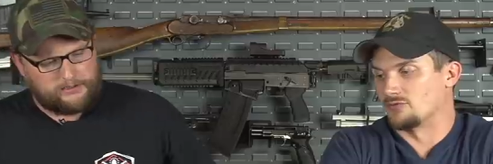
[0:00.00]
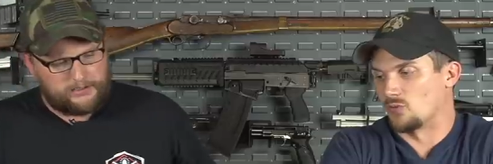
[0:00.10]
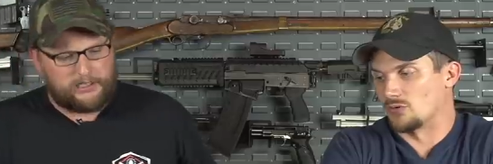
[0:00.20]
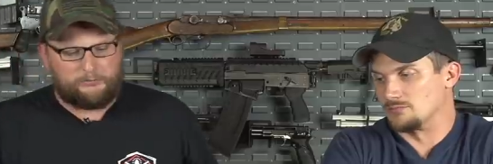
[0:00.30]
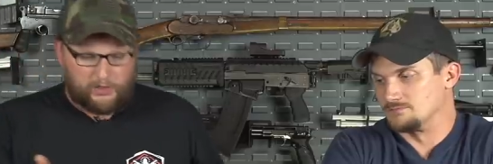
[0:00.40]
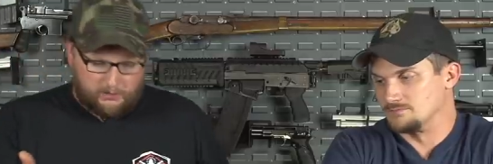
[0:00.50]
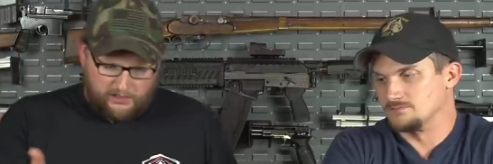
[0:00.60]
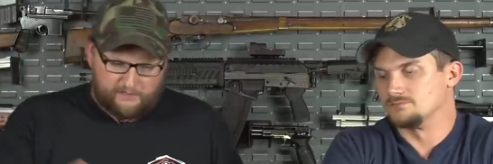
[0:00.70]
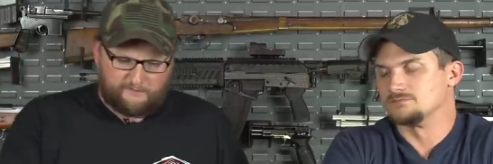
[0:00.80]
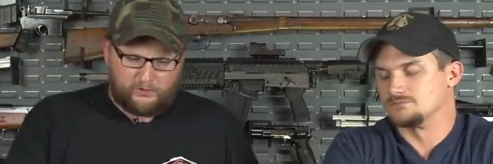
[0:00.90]
Speaker 1: for. And well
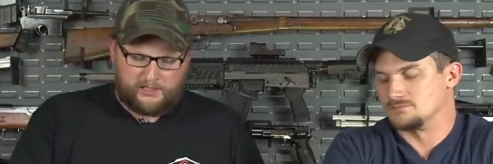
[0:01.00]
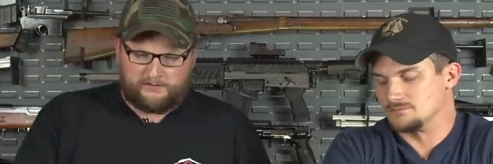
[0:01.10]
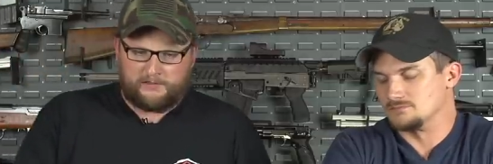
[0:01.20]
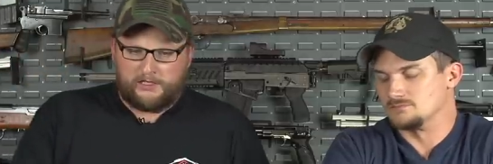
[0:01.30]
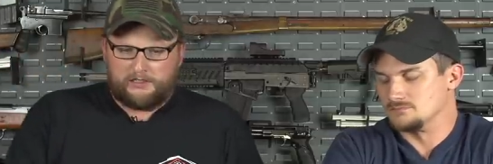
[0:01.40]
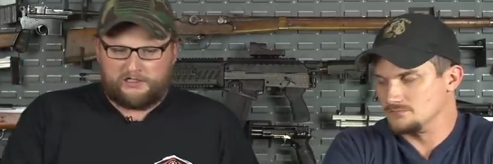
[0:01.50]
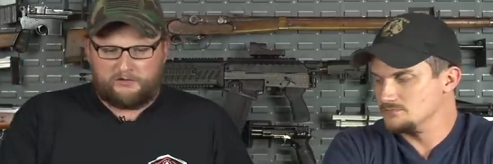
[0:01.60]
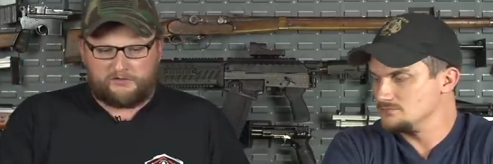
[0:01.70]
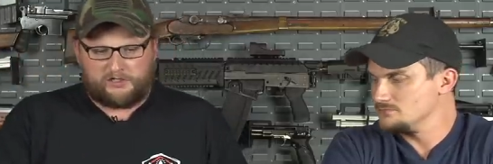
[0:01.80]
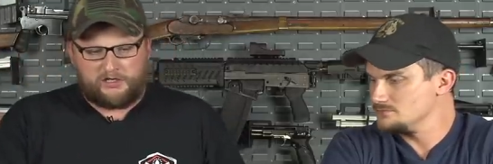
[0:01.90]
cared for. And, you know,
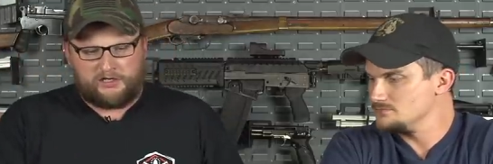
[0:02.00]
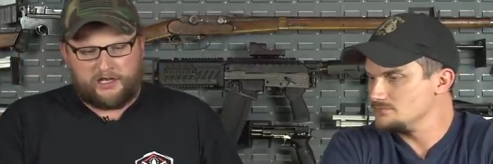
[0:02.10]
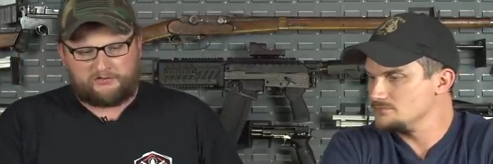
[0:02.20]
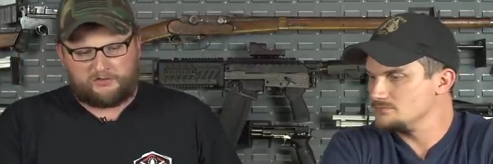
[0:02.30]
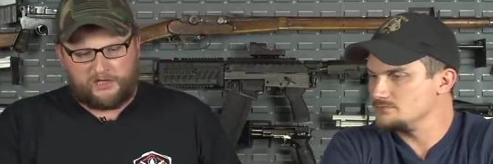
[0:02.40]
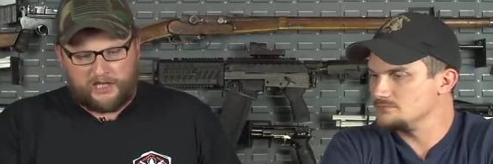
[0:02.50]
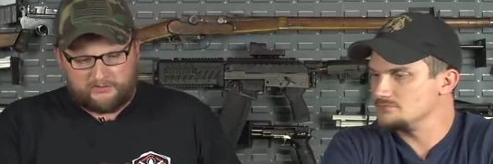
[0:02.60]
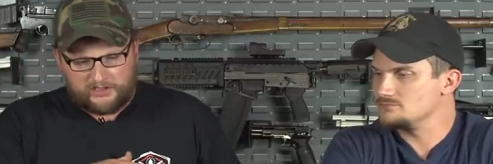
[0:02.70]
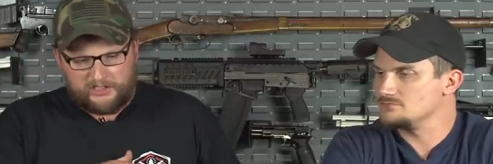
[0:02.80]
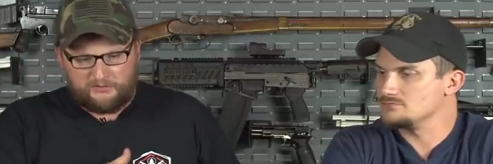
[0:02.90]
the gun has some nice
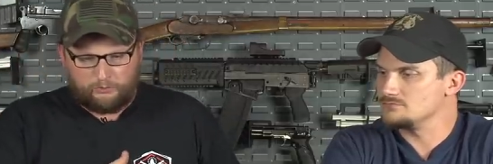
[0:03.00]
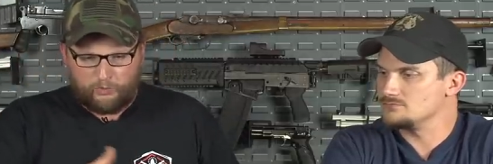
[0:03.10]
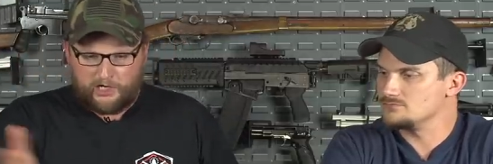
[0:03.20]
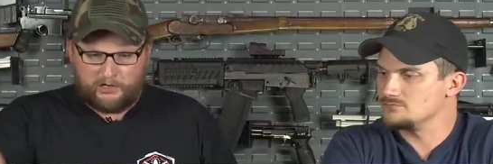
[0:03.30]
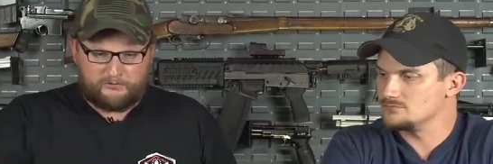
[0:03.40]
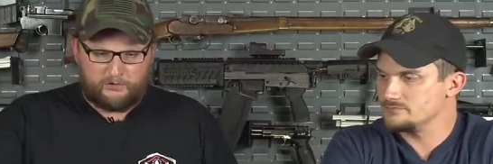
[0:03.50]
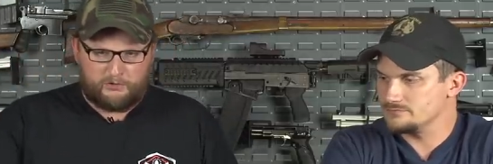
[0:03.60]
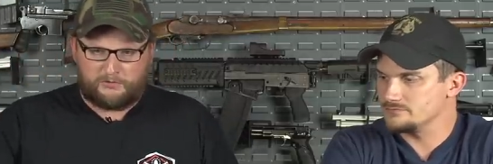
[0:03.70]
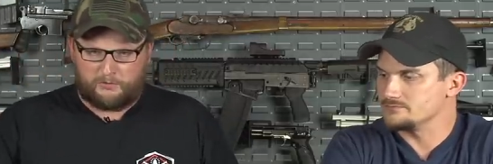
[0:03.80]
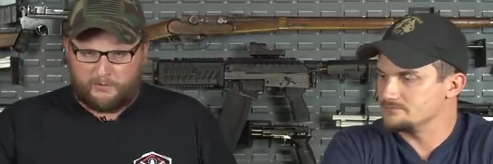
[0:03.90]
even wear through and
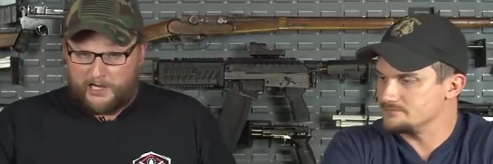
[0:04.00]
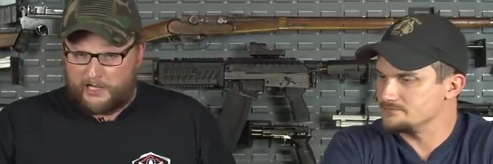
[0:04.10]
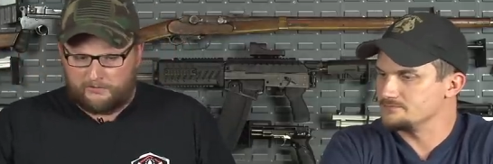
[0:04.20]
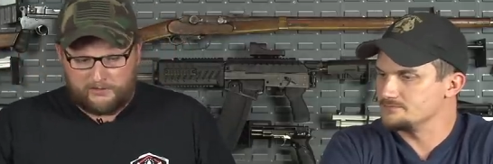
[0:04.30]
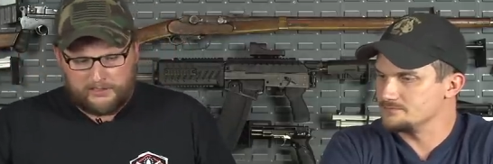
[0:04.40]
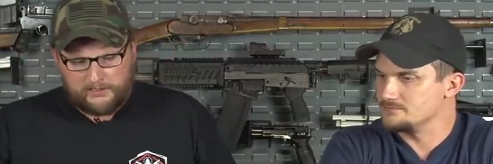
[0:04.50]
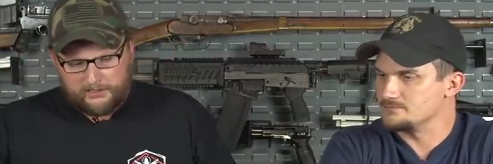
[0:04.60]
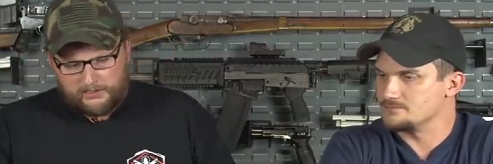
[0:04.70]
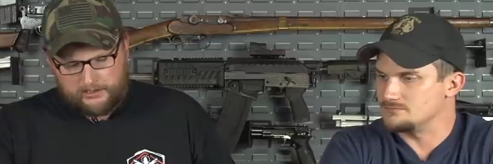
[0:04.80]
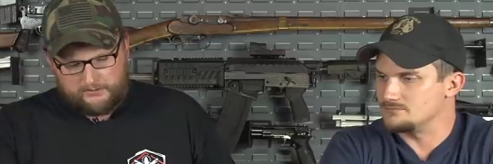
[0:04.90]
throughout.
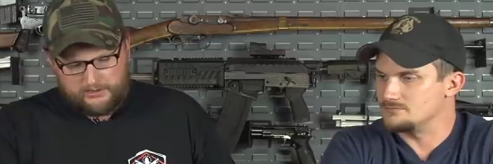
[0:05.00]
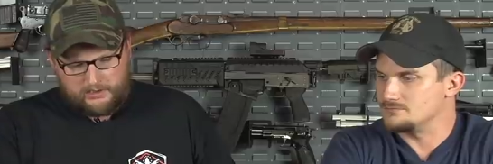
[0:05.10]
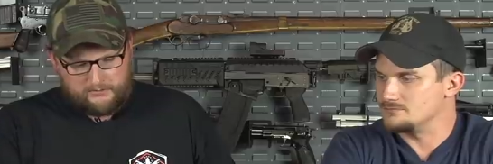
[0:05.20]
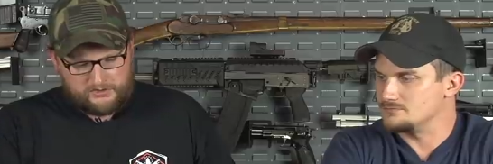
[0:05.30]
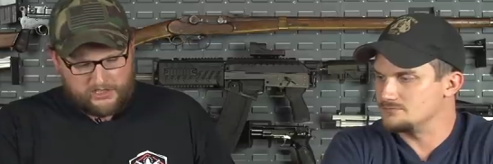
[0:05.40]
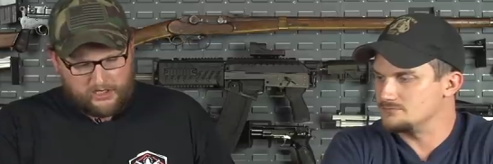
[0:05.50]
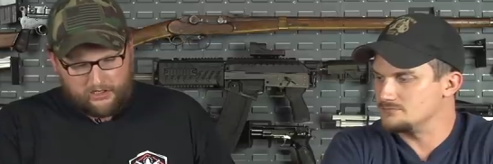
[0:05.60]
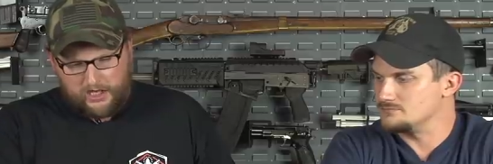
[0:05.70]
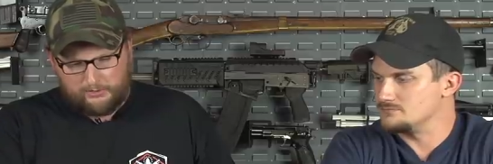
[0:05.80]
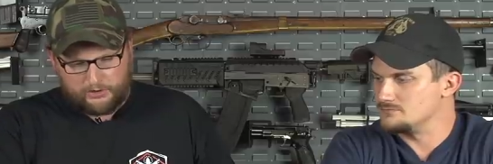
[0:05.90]
Uh, you know, there's not a
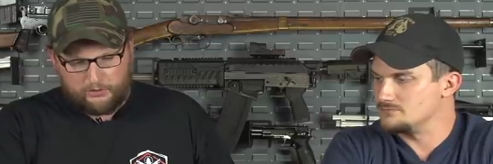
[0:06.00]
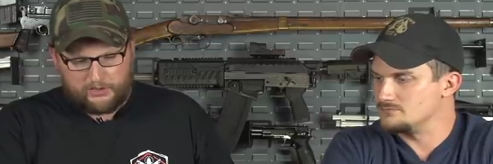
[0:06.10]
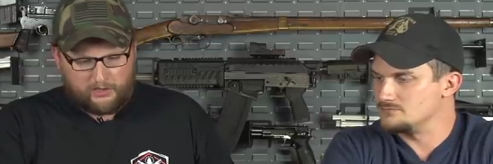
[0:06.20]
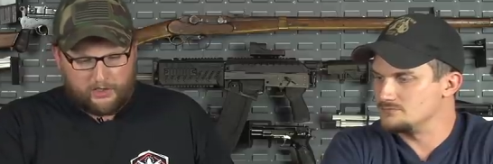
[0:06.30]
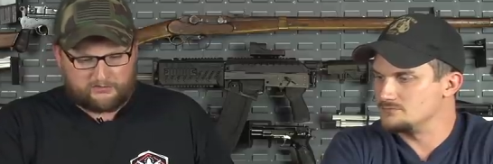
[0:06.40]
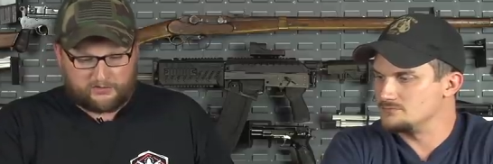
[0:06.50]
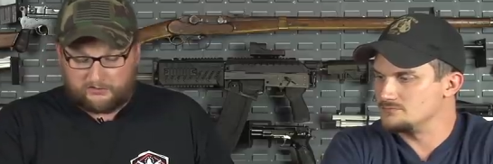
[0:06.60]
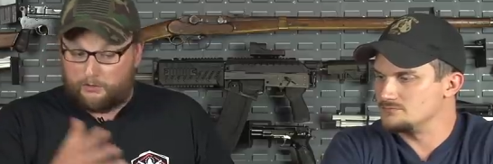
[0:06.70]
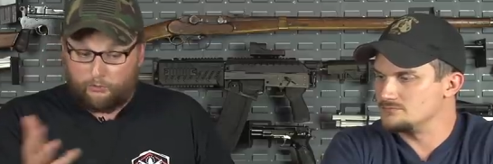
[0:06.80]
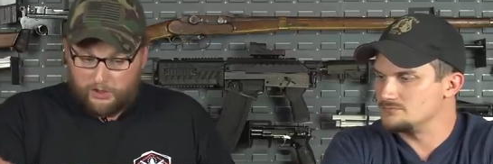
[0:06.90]
lot of bluing loss
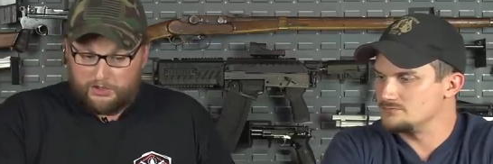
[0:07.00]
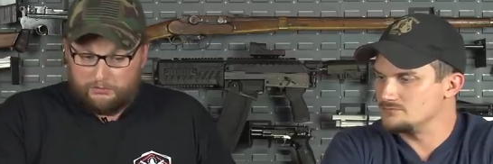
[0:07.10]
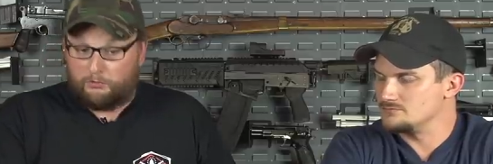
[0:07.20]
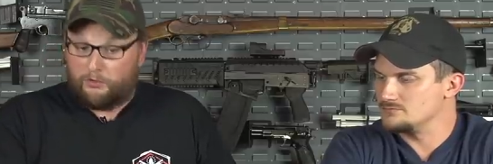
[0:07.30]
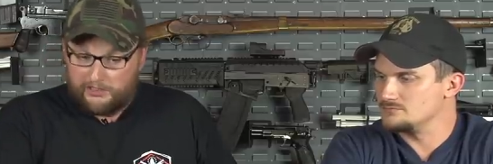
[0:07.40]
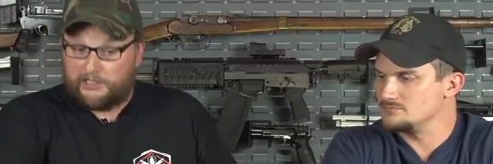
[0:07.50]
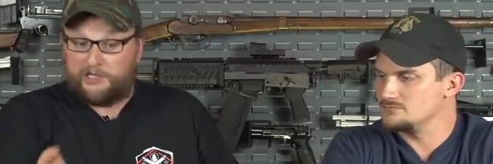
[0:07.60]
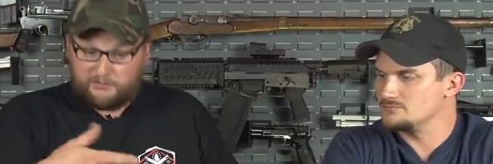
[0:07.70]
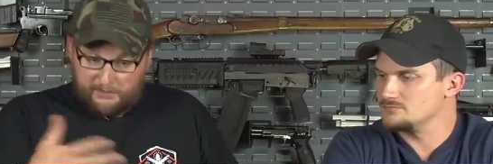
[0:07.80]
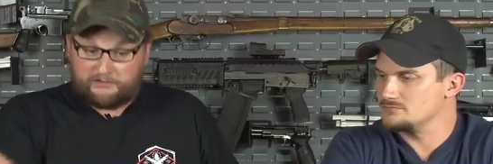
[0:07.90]
except where you would really
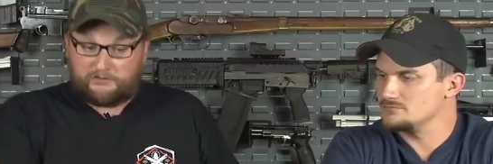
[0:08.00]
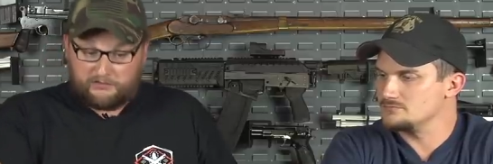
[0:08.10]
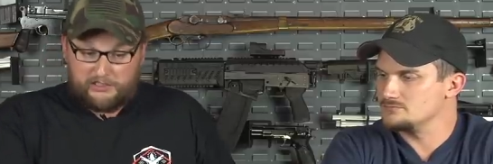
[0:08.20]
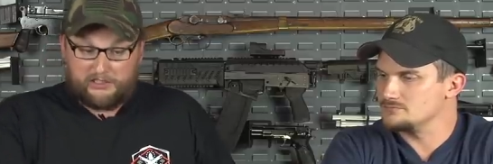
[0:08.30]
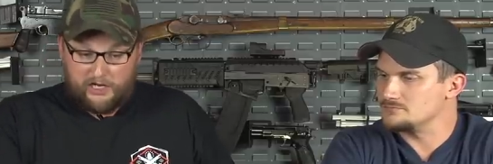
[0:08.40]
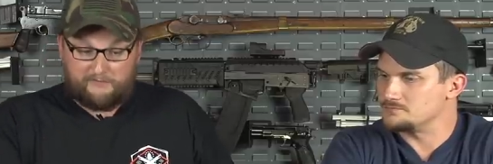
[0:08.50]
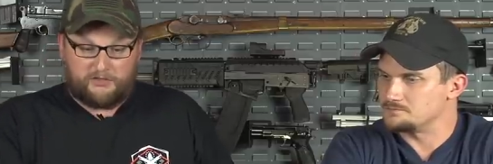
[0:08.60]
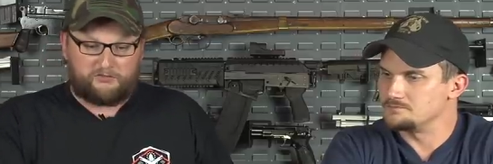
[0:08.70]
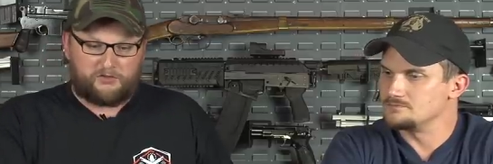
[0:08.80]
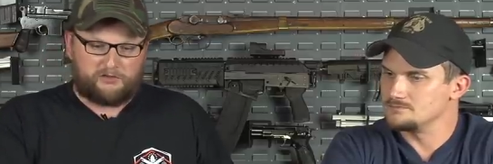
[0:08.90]
expect to see it,
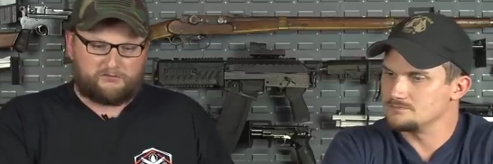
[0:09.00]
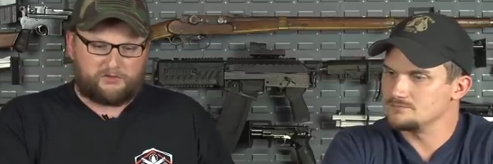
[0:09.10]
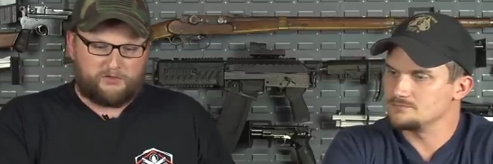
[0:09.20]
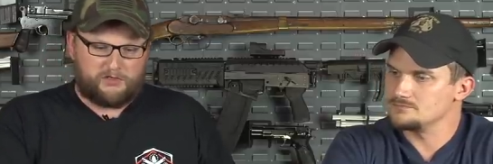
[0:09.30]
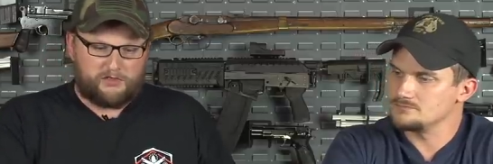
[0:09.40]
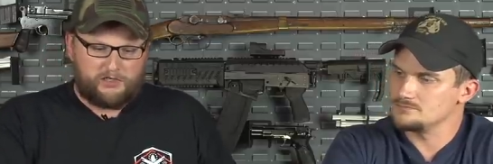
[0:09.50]
obviously, on some of the